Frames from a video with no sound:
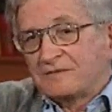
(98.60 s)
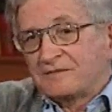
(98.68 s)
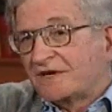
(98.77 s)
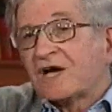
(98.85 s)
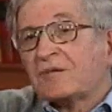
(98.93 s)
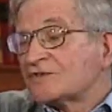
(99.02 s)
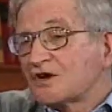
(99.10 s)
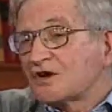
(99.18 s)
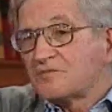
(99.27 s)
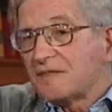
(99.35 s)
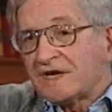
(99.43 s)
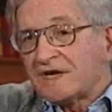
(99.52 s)
become
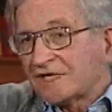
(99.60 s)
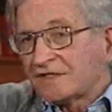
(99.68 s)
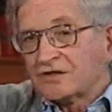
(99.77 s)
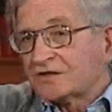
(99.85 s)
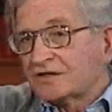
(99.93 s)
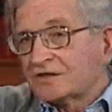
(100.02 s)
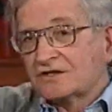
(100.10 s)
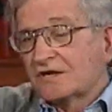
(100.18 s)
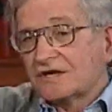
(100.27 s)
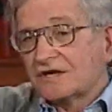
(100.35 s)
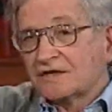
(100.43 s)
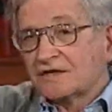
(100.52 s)
so meaningless that it's
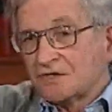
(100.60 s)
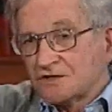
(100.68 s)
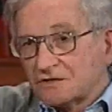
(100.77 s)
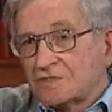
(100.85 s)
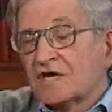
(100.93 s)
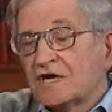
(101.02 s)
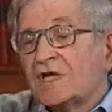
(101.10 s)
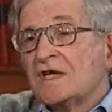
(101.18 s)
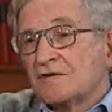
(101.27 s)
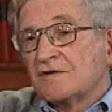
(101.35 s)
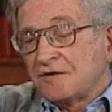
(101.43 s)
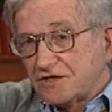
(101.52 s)
hard even to use.
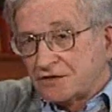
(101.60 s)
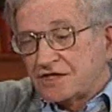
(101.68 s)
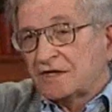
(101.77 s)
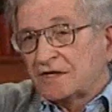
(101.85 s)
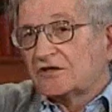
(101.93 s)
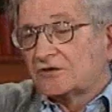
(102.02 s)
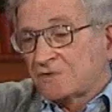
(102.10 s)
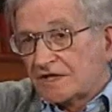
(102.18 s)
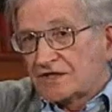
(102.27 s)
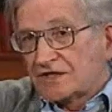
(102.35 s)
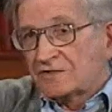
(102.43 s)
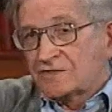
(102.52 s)
If we use it in the
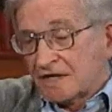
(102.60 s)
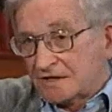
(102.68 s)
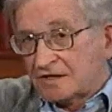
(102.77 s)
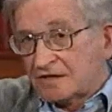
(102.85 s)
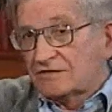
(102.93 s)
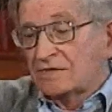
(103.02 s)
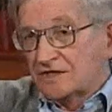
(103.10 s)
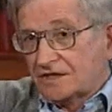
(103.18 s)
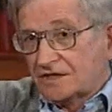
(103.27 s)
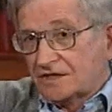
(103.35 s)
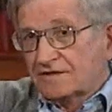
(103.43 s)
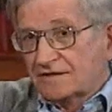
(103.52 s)
traditional sense,
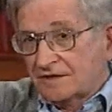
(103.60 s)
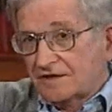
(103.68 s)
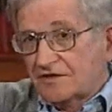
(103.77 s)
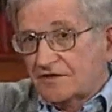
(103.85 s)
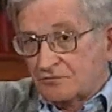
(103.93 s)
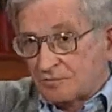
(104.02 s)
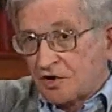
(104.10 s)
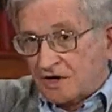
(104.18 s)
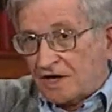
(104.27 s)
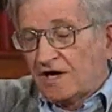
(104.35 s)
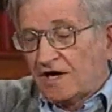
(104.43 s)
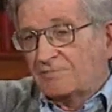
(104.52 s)
which you
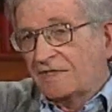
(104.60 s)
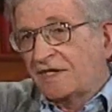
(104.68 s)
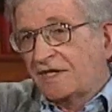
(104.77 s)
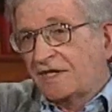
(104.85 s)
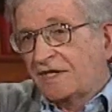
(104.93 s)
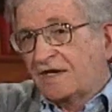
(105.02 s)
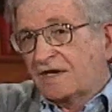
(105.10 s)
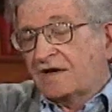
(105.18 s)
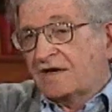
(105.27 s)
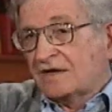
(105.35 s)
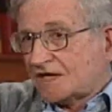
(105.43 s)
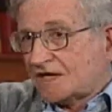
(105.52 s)
brought up,
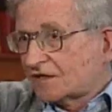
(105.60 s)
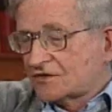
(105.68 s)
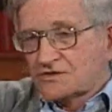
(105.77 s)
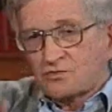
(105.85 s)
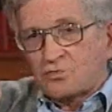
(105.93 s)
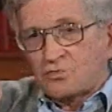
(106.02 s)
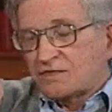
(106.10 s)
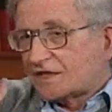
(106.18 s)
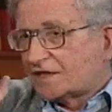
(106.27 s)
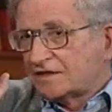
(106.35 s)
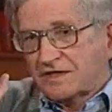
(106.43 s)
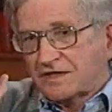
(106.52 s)
that goes
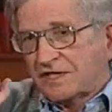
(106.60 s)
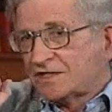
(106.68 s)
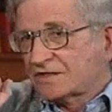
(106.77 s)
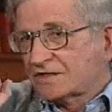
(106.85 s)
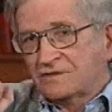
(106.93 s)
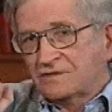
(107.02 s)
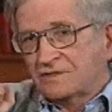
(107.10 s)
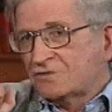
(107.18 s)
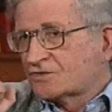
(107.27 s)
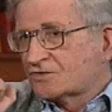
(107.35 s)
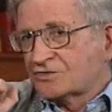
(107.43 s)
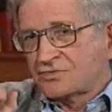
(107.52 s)

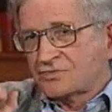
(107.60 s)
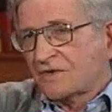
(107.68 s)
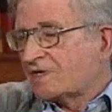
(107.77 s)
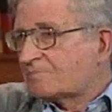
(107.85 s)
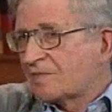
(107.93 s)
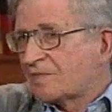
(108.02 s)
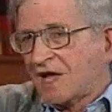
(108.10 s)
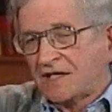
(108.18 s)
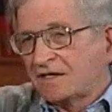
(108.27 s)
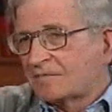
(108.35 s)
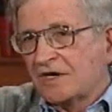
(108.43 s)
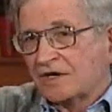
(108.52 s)
straight
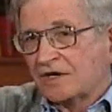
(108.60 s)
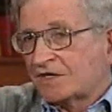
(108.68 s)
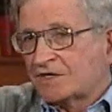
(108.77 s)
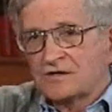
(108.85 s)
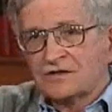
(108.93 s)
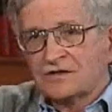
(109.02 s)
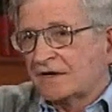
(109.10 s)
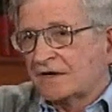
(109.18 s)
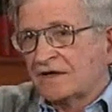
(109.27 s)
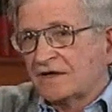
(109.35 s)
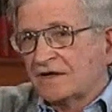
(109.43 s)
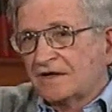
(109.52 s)
back in American history.
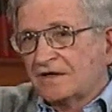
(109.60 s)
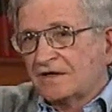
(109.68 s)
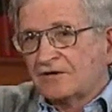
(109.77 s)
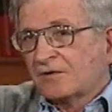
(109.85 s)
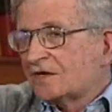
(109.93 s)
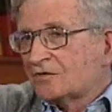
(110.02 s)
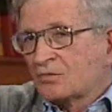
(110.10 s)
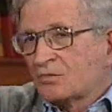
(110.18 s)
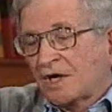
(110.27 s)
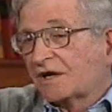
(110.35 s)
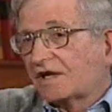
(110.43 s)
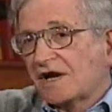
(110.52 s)
You read the
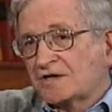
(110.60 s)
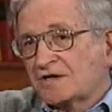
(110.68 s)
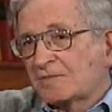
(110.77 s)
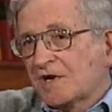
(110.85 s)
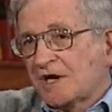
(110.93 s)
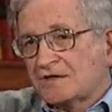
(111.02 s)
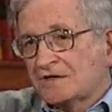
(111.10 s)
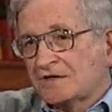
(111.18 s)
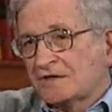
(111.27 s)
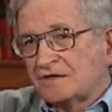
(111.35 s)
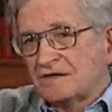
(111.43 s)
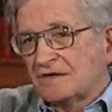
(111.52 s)
working class press
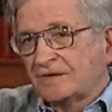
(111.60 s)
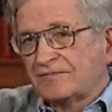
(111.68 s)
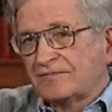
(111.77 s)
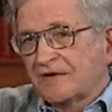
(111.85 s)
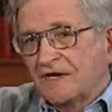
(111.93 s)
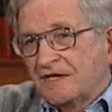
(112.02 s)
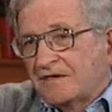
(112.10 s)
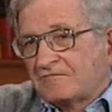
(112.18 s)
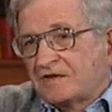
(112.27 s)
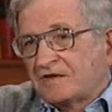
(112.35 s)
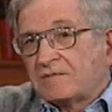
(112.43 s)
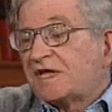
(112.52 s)
in
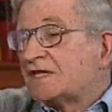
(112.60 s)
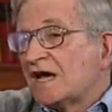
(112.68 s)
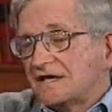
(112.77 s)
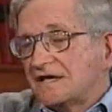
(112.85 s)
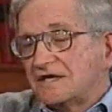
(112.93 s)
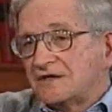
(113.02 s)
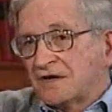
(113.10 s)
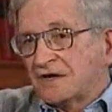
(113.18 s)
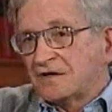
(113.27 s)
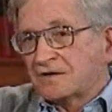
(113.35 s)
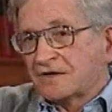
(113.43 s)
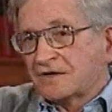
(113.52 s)
the mid-19th
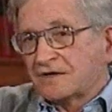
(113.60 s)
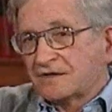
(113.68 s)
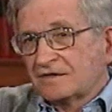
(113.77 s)
century,